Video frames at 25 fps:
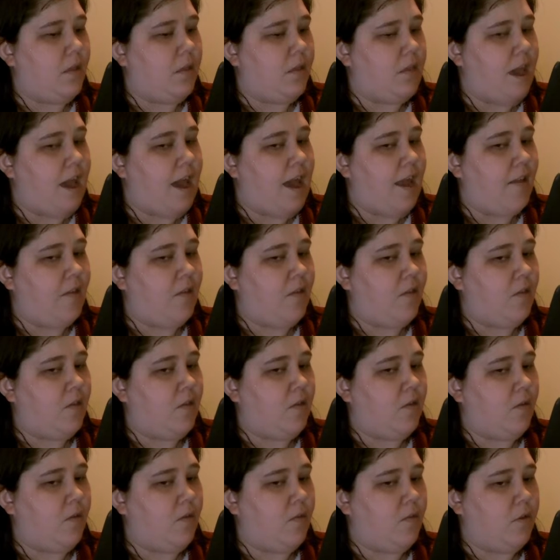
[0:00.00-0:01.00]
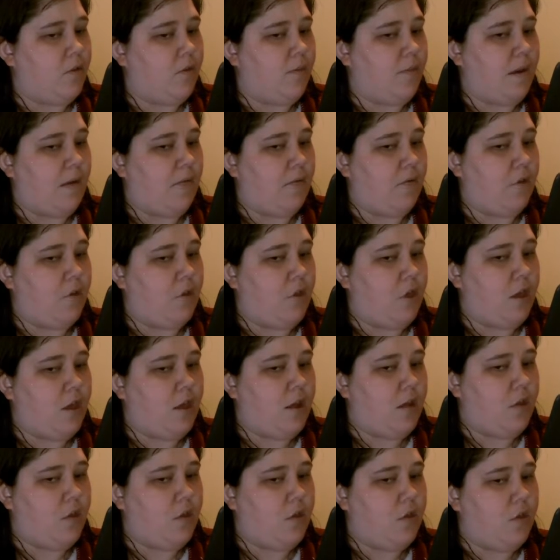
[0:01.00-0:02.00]
That was about to
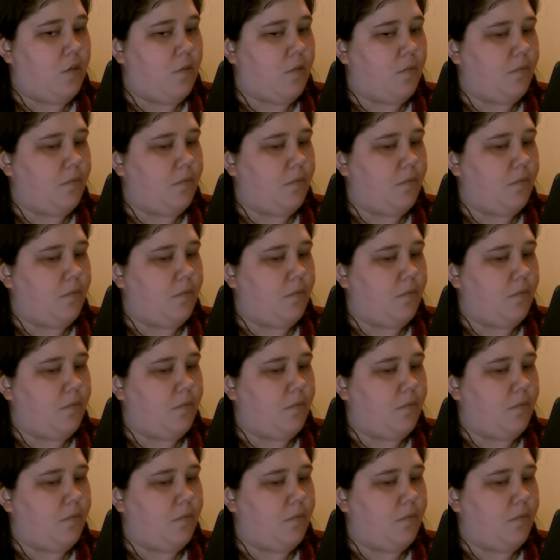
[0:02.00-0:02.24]
change.